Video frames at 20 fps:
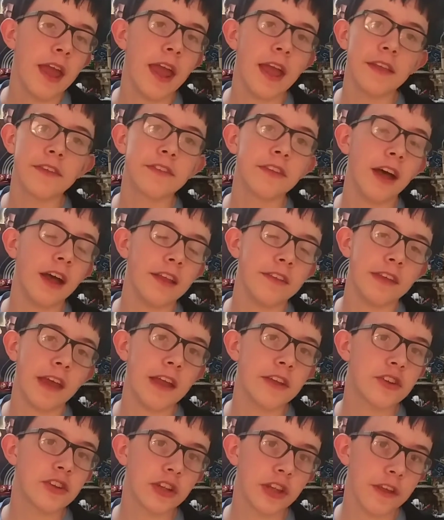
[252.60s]
It's not
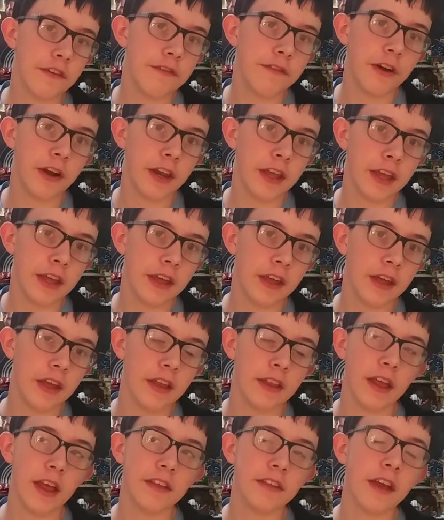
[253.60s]
intentionally funny.
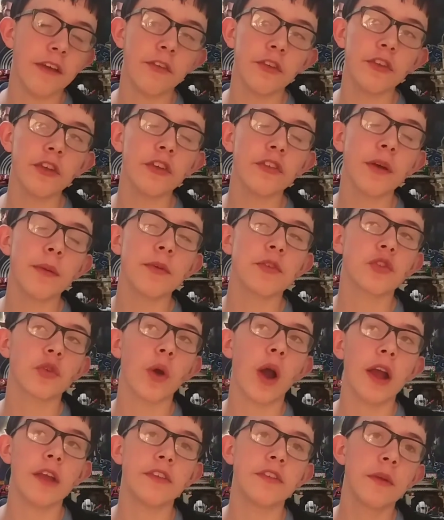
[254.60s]
Every single time it
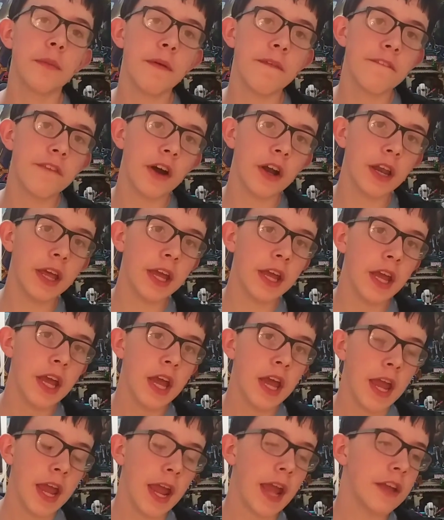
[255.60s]
tries to be funny,
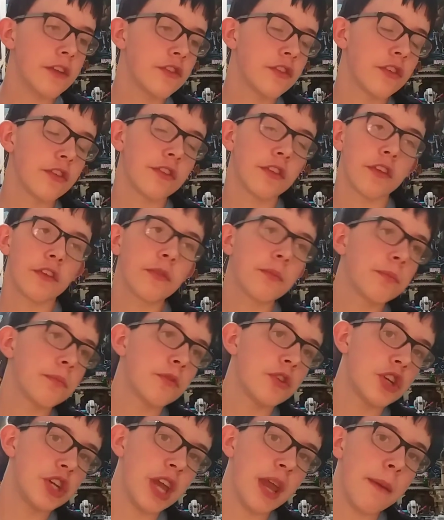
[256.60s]
it's just this
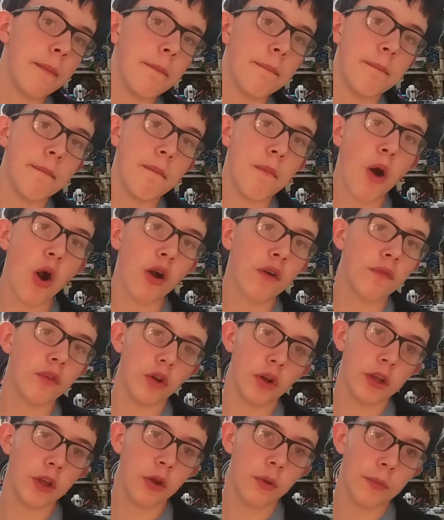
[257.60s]
cheap
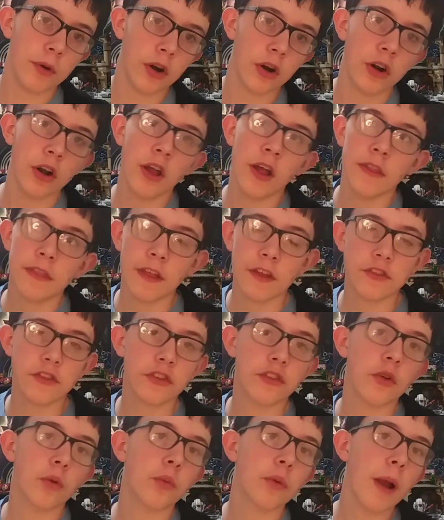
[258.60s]
Marvel humor that's
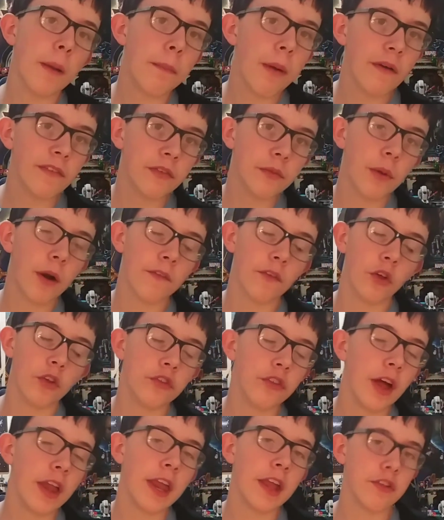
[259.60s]
just a rip-off of Marvel.
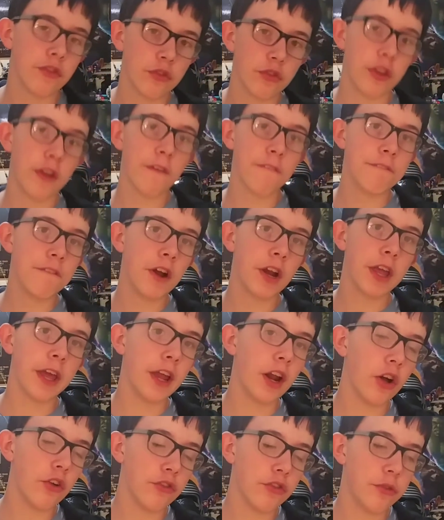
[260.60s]
It's not interesting or
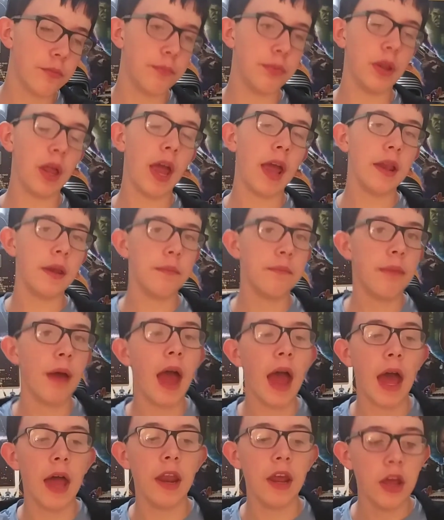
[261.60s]
funny at all, it's just bland and
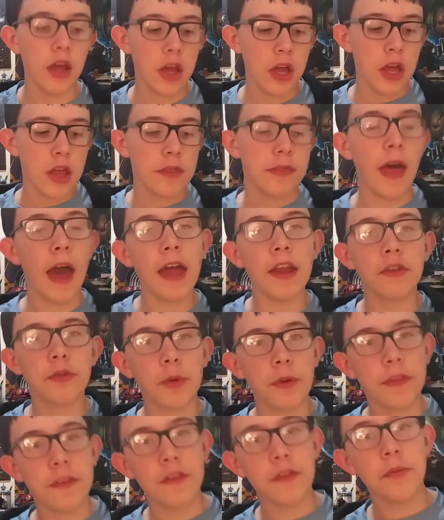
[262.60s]
bad. That
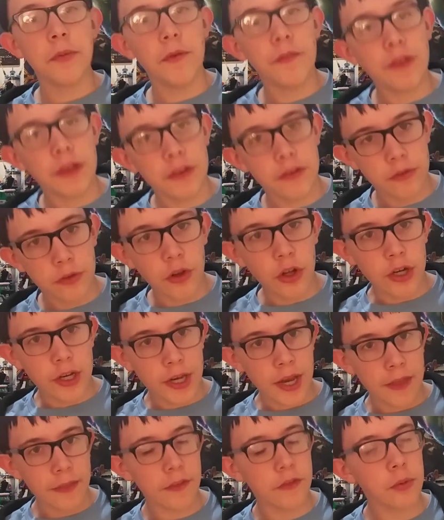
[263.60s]
is what this movie is
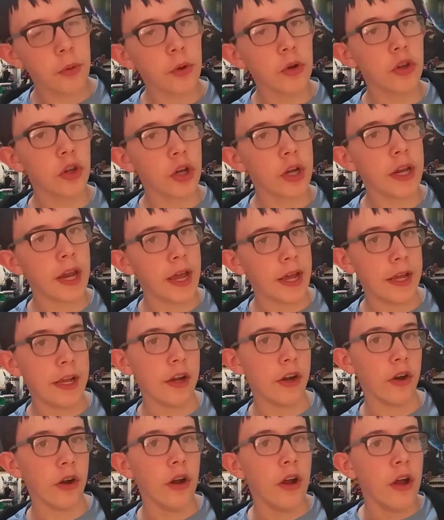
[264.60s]
looking at. That's what we're looking at
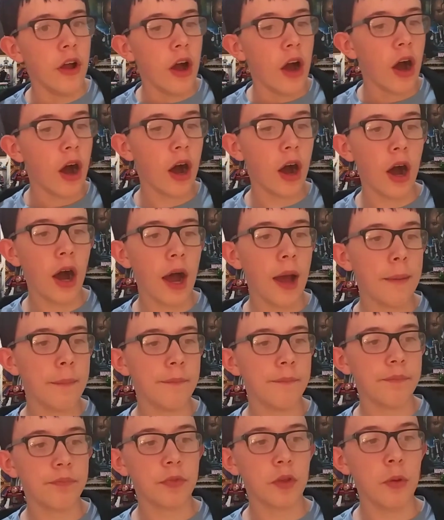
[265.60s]
here.
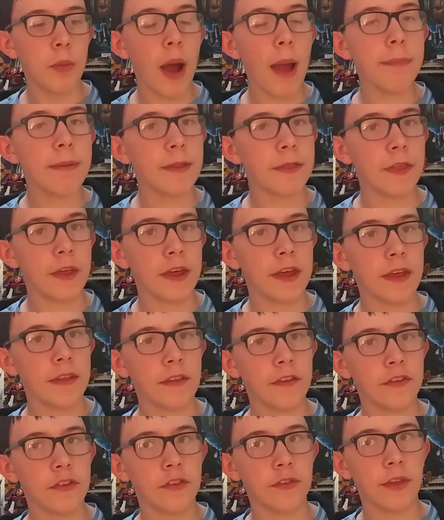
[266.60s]
You might be
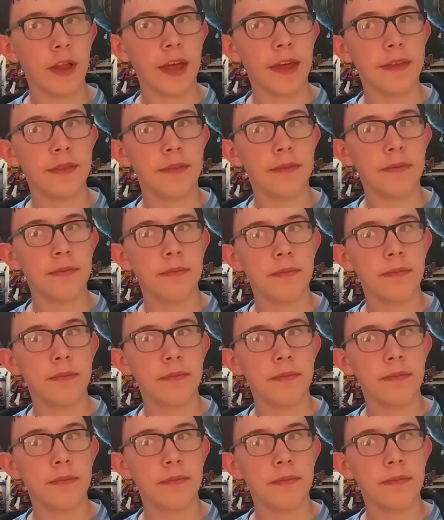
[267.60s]
thinking this is like,